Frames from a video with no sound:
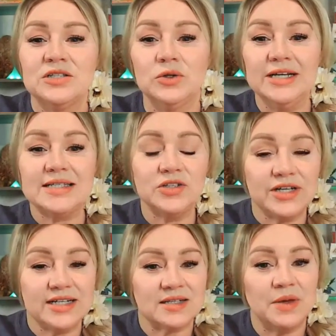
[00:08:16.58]
So let's
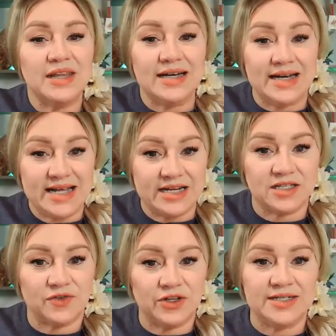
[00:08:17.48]
look at some of the
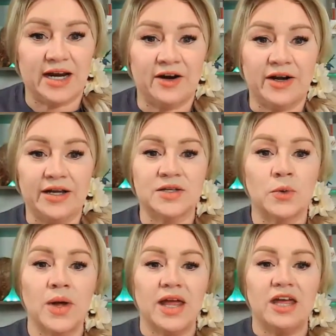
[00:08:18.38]
needs for this area.
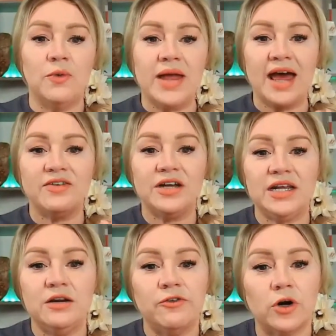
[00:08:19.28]
So if we have a
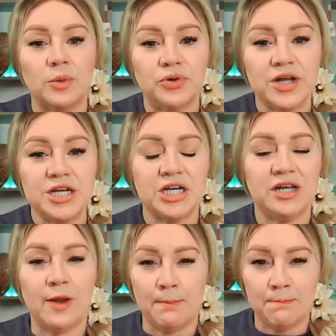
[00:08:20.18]
need for
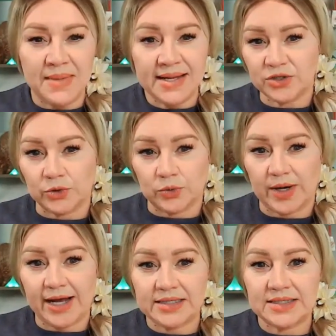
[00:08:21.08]
appreciative and mental
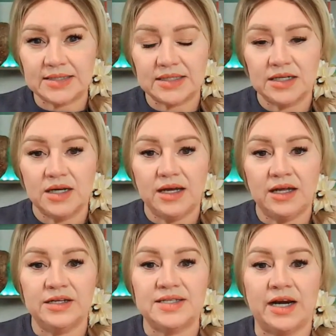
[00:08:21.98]
rest
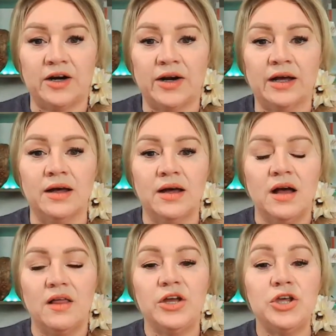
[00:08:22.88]
in this area,
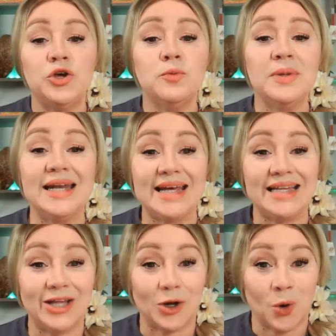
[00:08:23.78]
the human
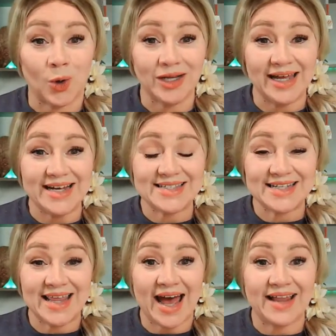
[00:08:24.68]
need that correlates
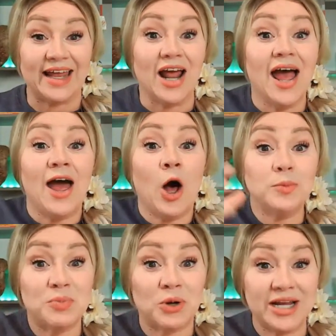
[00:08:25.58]
to that, that
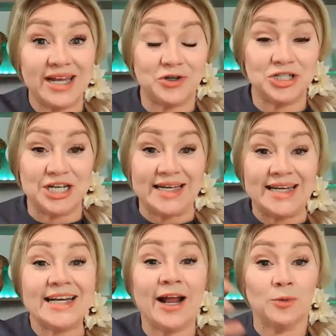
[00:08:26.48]
helps bring energy
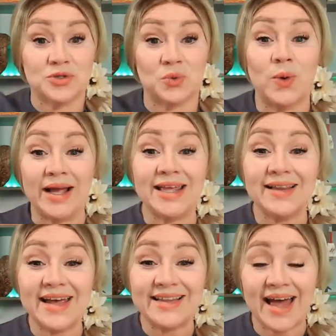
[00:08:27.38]
in and helps
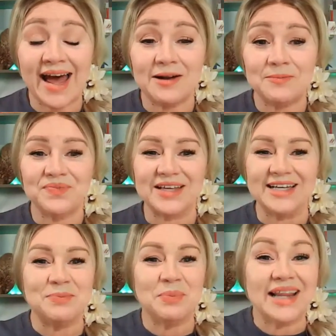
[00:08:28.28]
regulate that
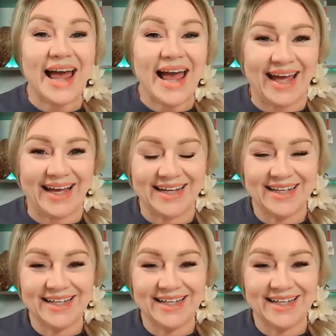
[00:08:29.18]
is play,